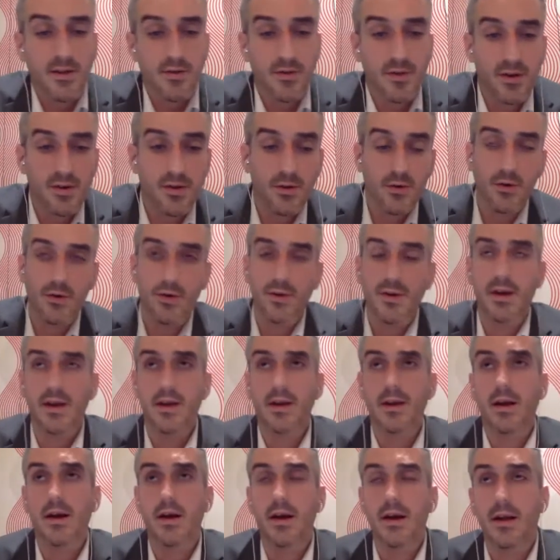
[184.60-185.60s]
is stored
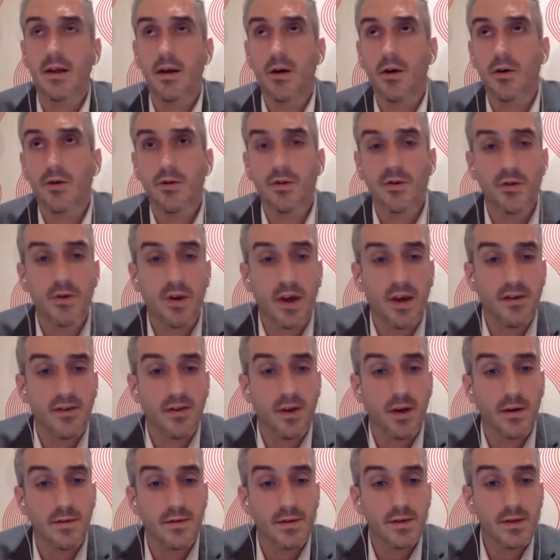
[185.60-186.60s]
on UK
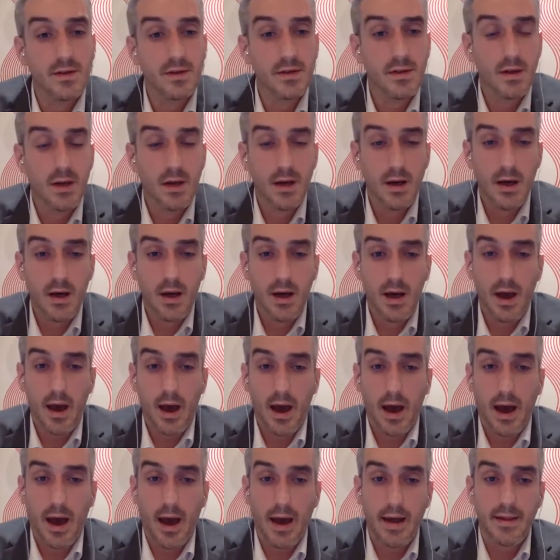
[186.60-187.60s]
servers,
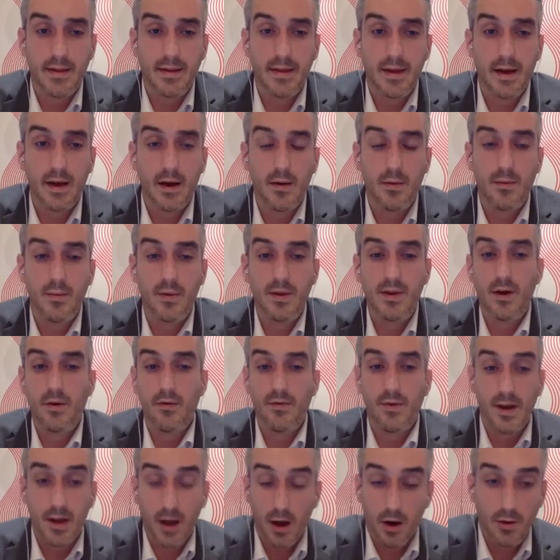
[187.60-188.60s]
and we don't
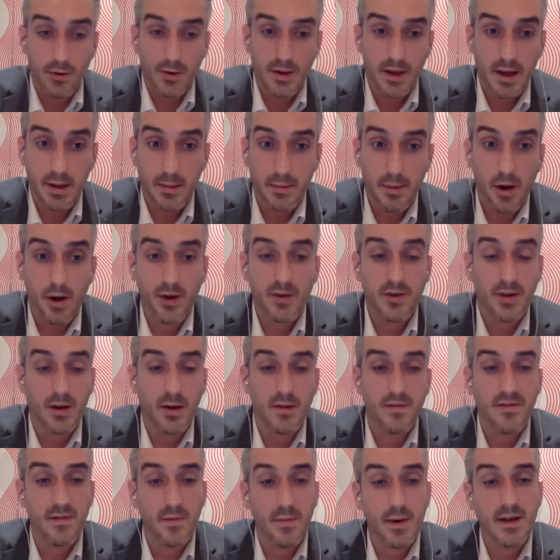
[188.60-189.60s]
really hold any personal
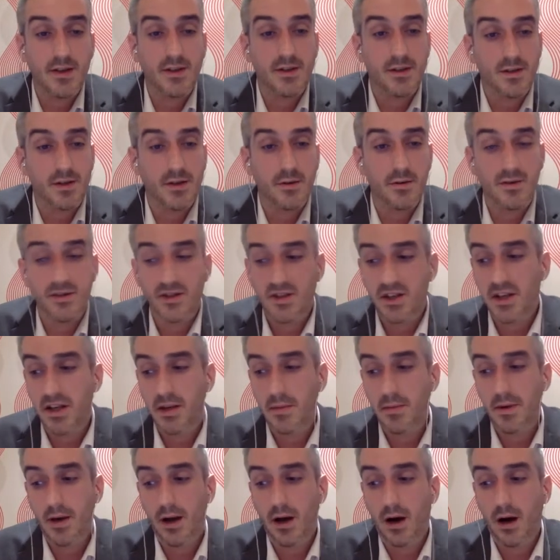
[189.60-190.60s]
information, so it's
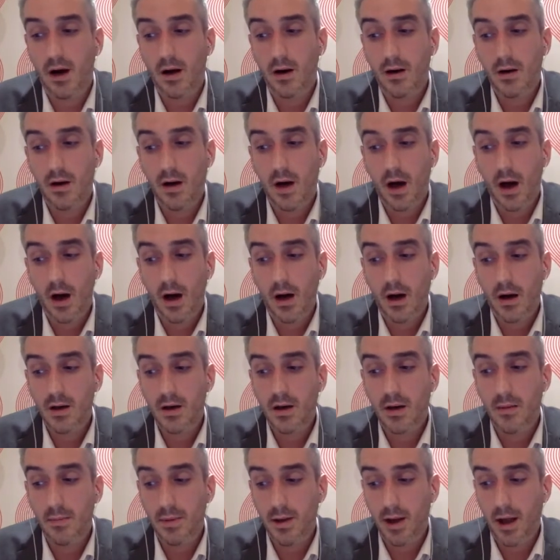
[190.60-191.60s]
GDPR
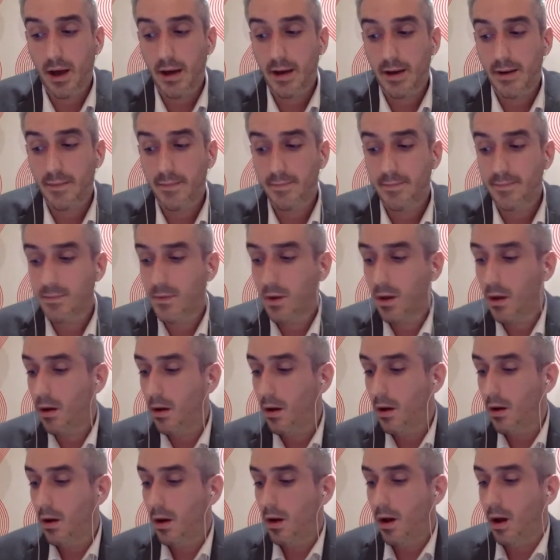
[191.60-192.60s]
compliant.
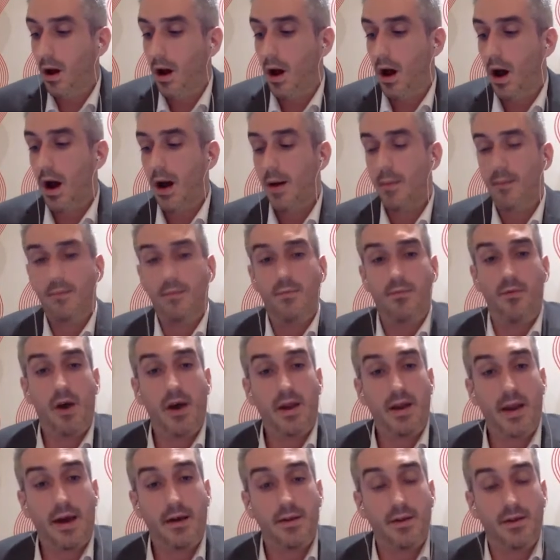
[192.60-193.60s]
Right
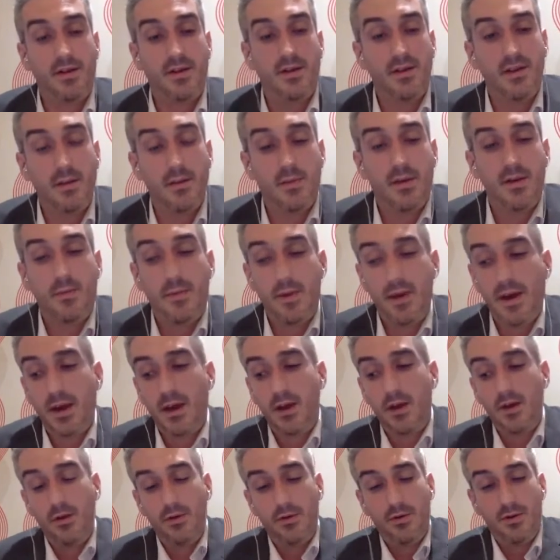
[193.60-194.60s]
now, the system is being
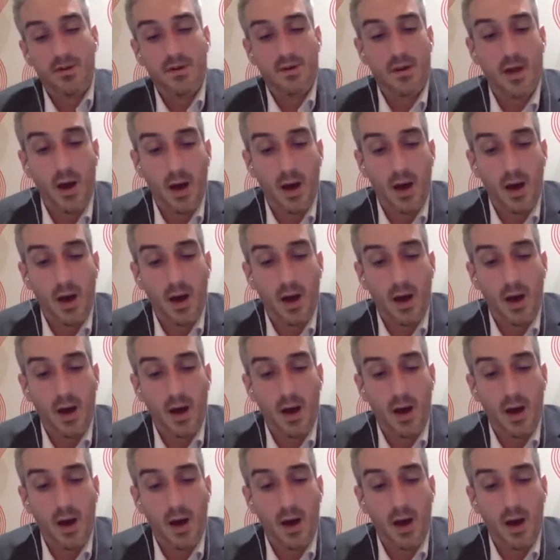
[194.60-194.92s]
used